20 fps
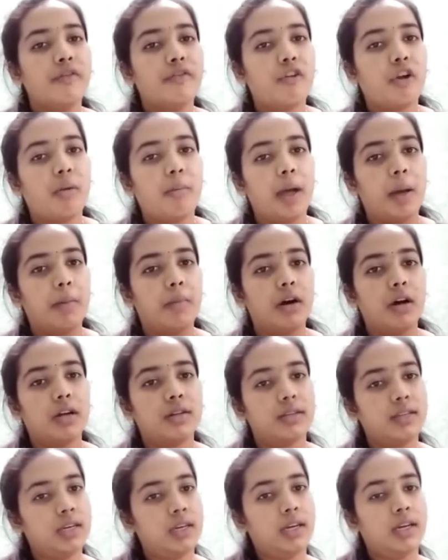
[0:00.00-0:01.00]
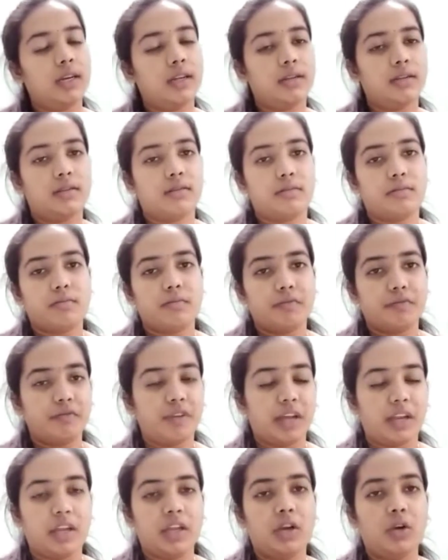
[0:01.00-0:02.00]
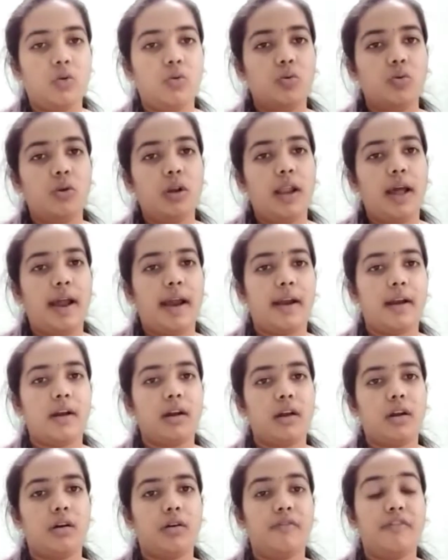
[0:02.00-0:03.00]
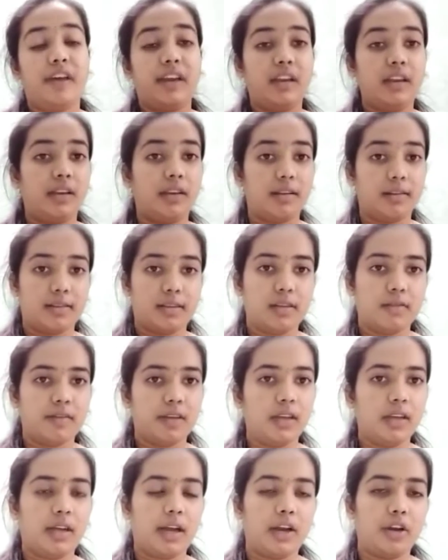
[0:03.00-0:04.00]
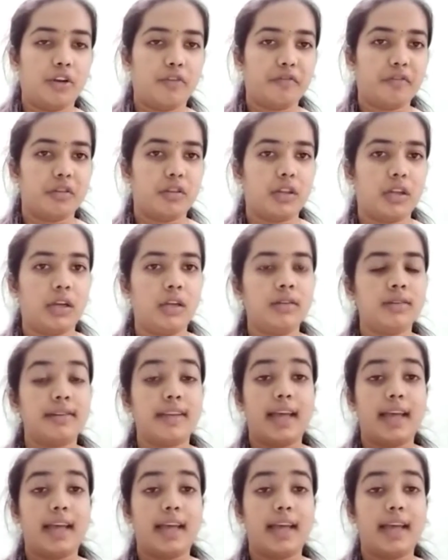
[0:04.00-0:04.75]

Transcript: from Emertxe is very cool and very receiving kind of a thing.